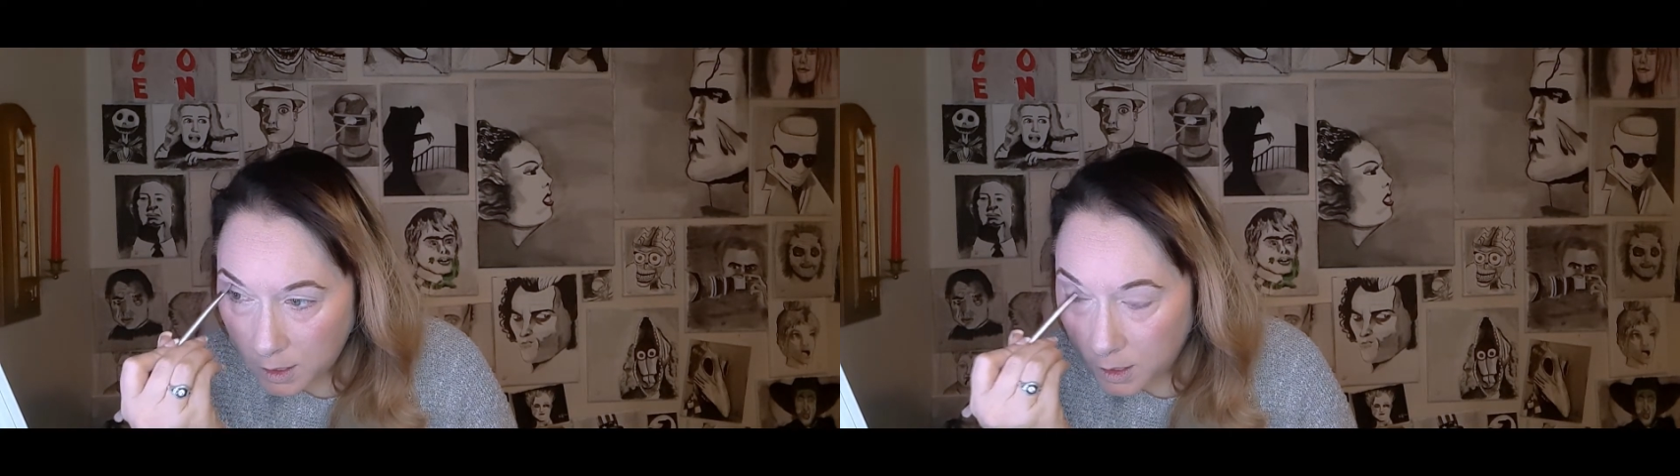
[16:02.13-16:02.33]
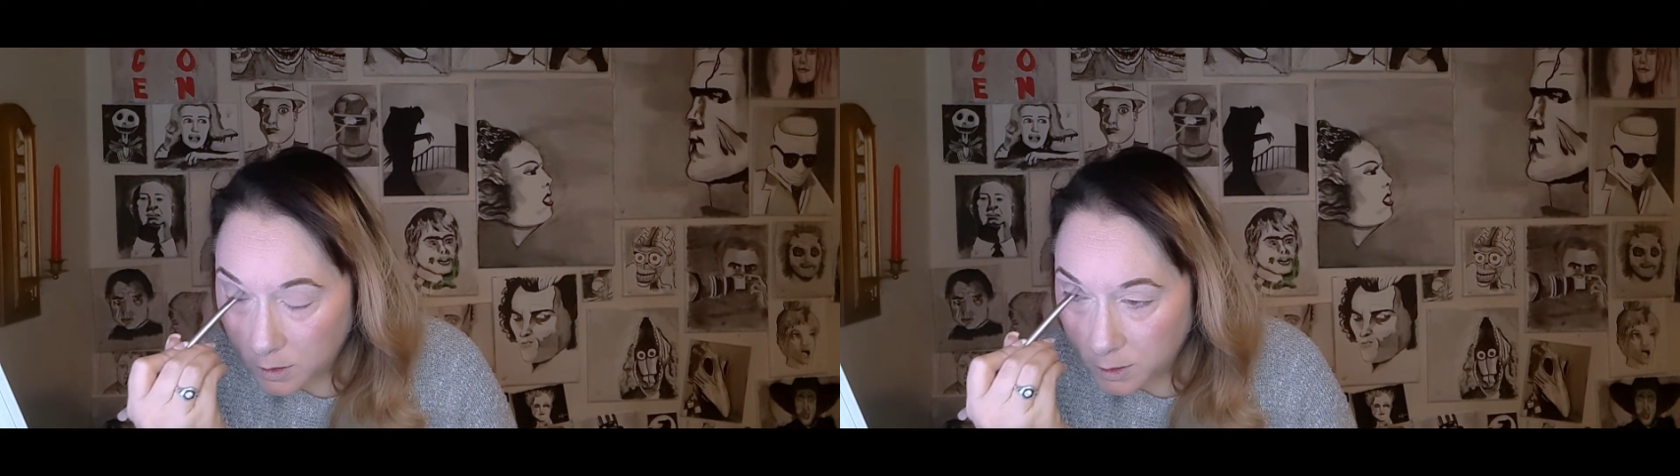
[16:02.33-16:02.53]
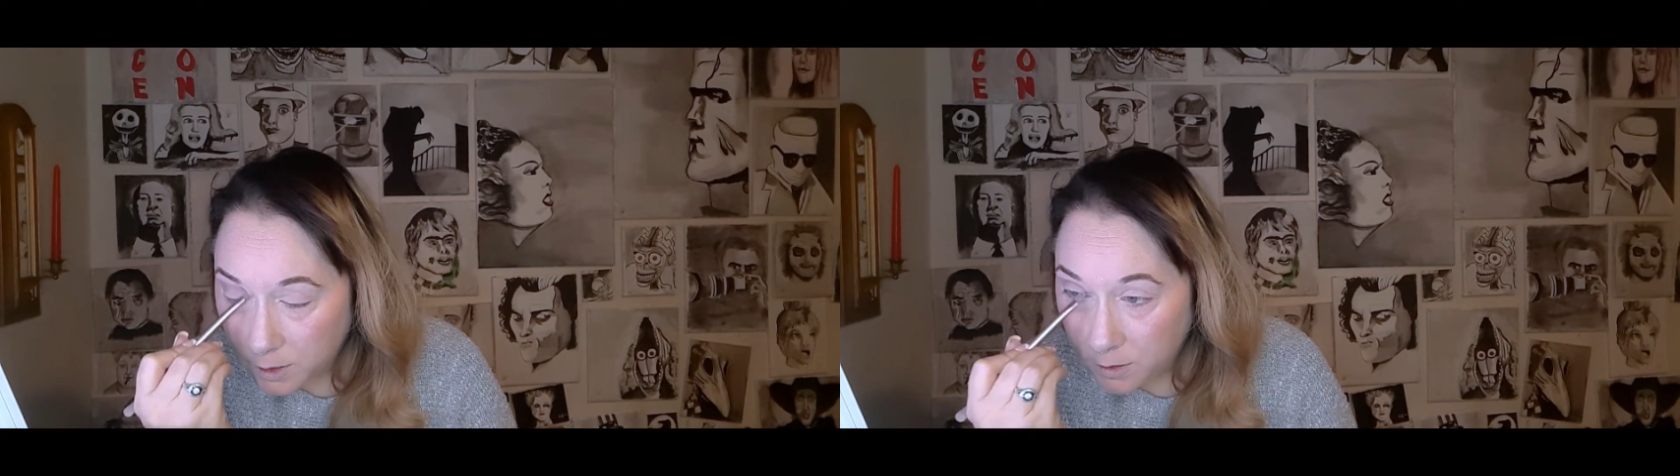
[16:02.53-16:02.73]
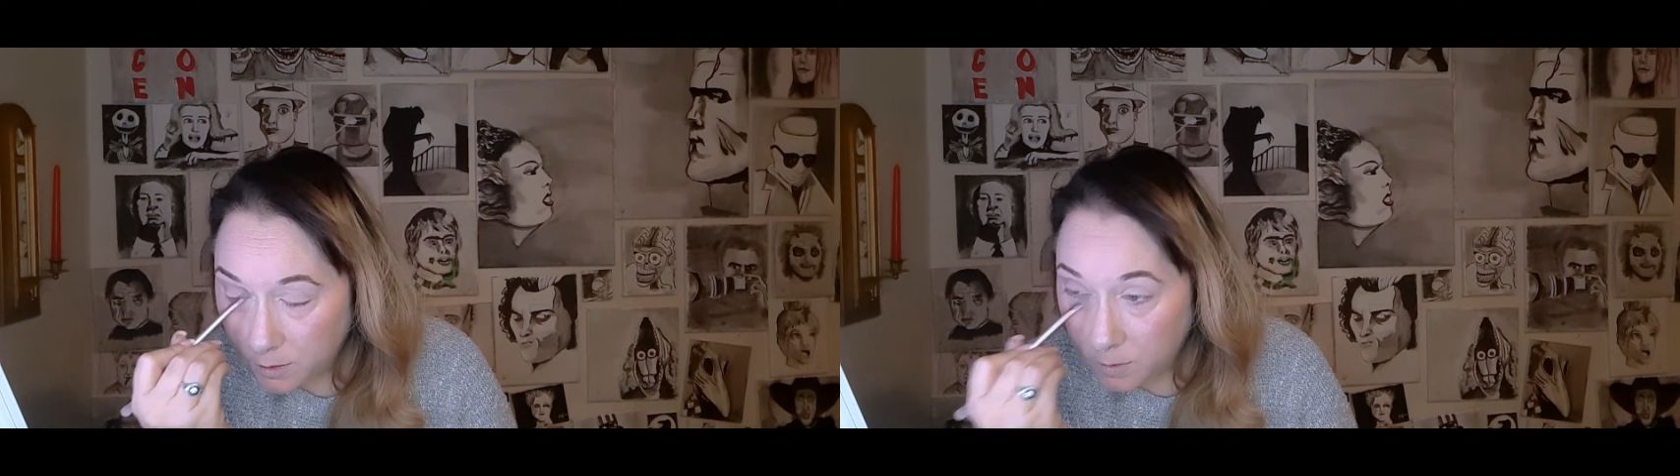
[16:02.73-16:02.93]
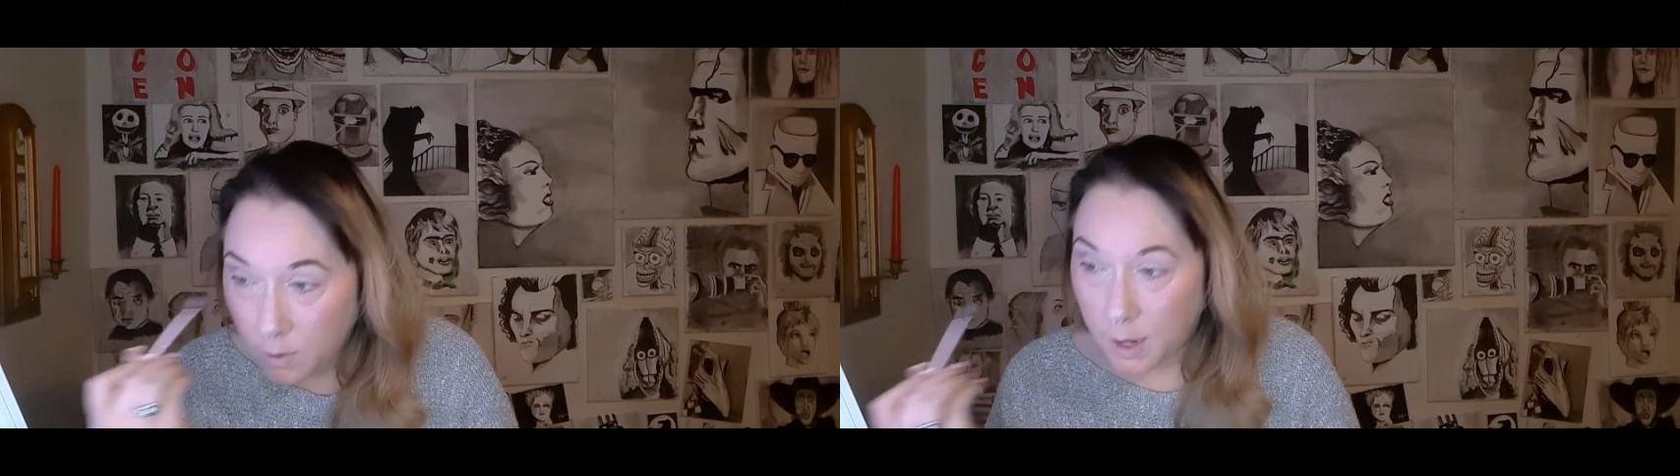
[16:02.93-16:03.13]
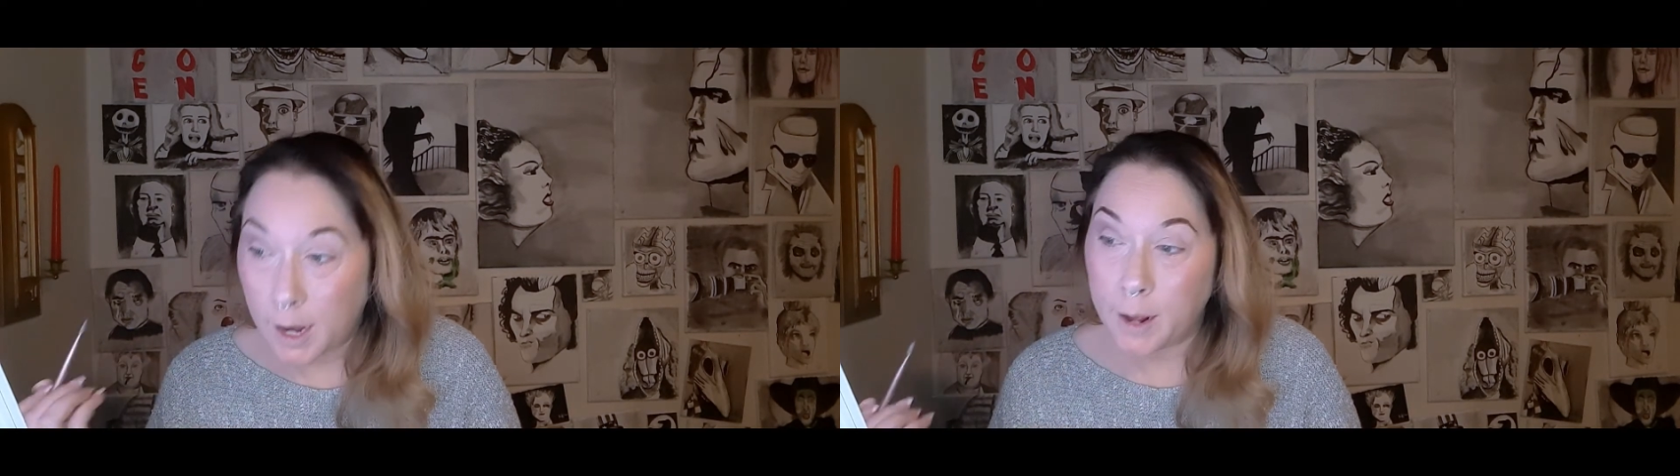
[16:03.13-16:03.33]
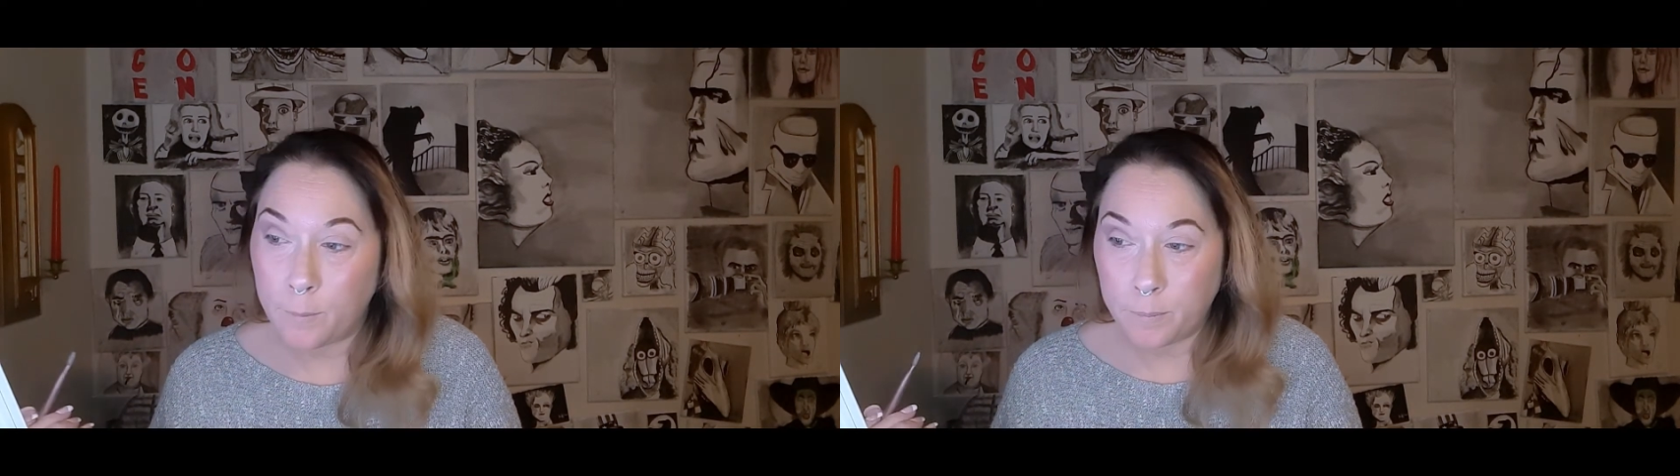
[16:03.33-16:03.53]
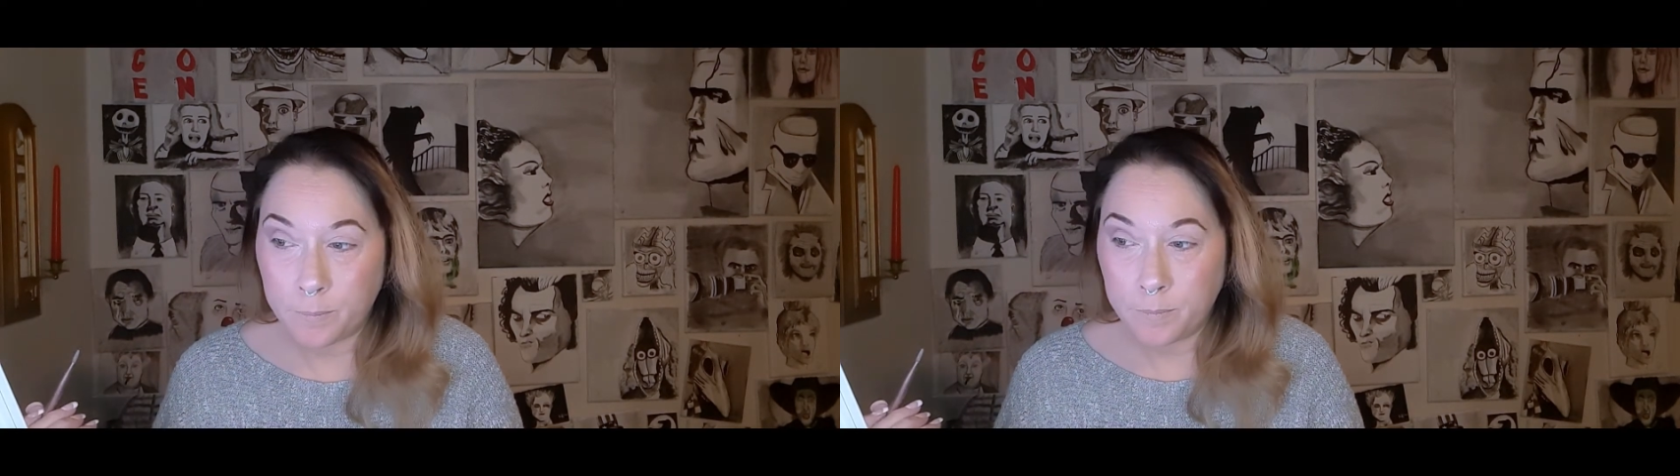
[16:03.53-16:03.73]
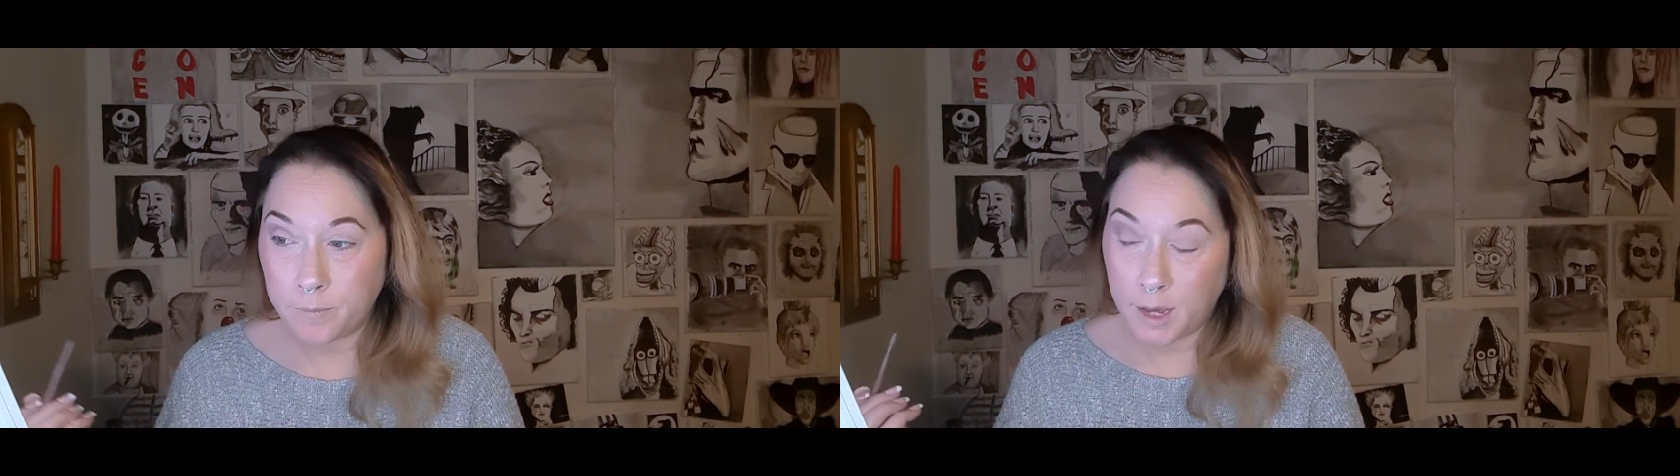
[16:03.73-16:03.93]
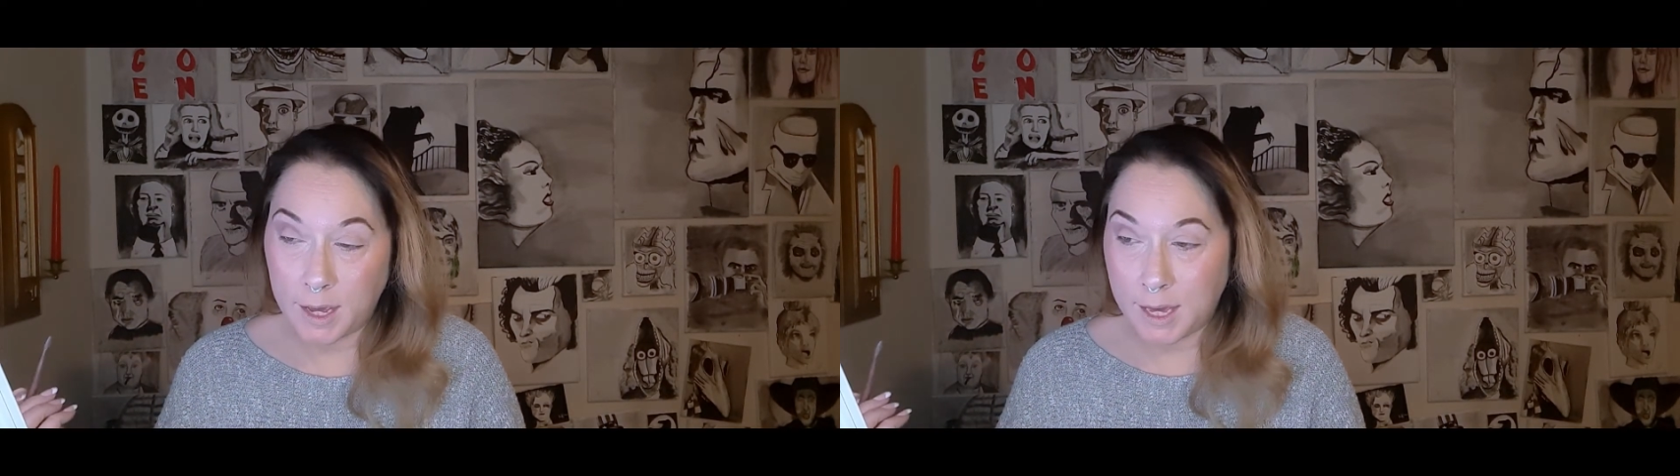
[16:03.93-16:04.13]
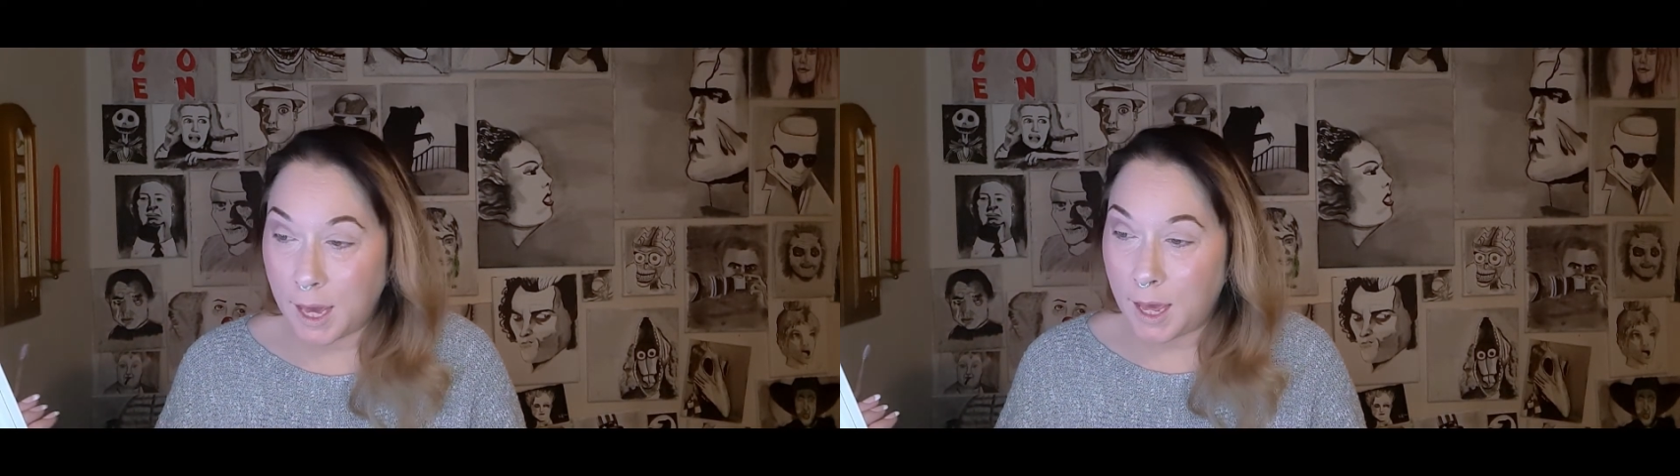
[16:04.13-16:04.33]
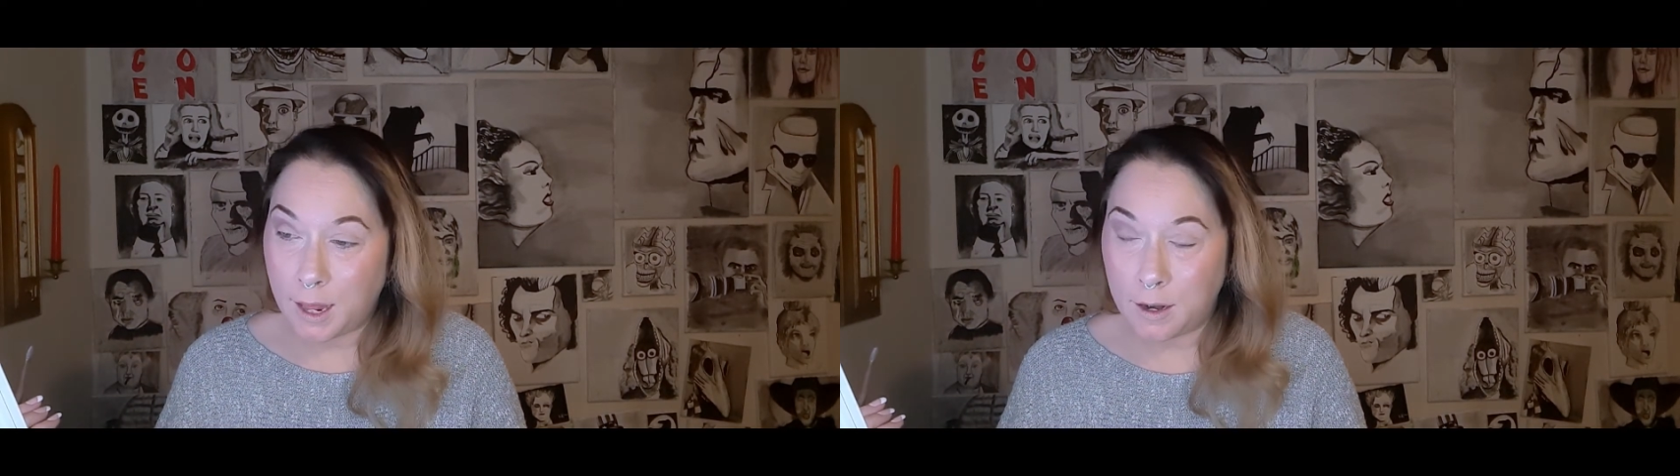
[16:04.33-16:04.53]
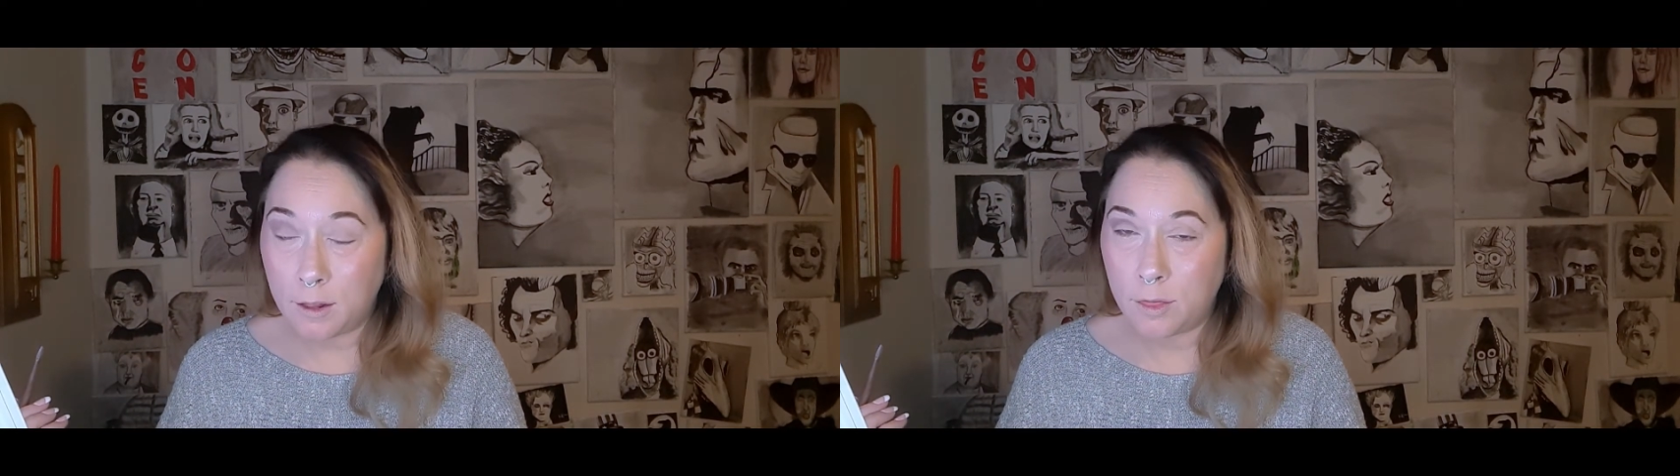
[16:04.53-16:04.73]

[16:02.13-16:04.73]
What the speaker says: And two, I'm again